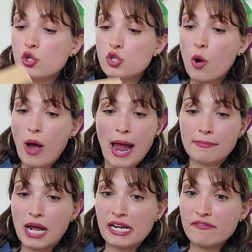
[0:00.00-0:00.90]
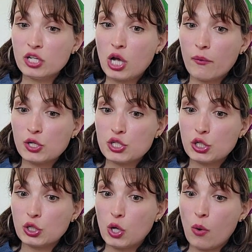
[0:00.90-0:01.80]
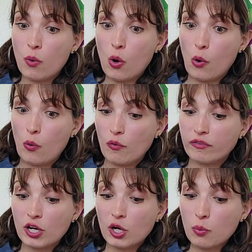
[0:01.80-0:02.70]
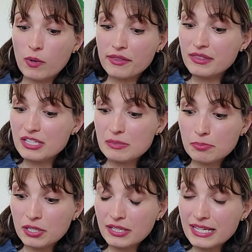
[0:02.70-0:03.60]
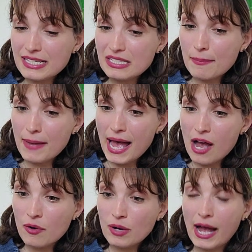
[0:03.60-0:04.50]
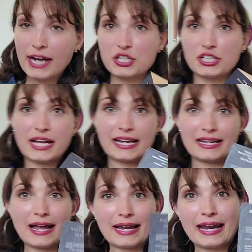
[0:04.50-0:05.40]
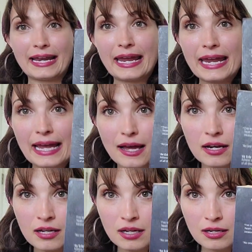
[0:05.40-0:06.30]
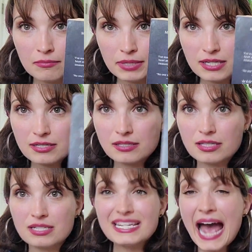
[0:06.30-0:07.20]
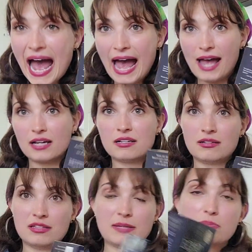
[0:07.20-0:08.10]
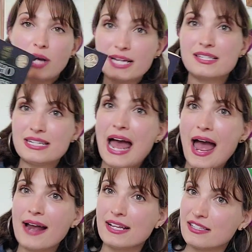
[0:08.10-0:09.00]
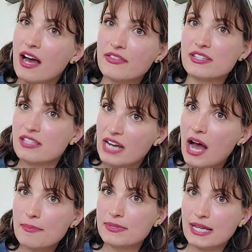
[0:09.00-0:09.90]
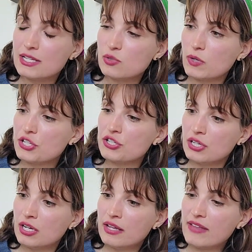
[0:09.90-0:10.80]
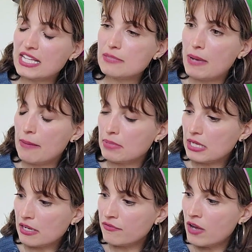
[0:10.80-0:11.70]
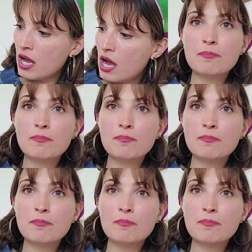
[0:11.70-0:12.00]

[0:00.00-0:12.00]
So I'm not even going to go over what this book is about. Actually, I kind of can't, because the price tag is on the synopsis, which that's a pet peeve.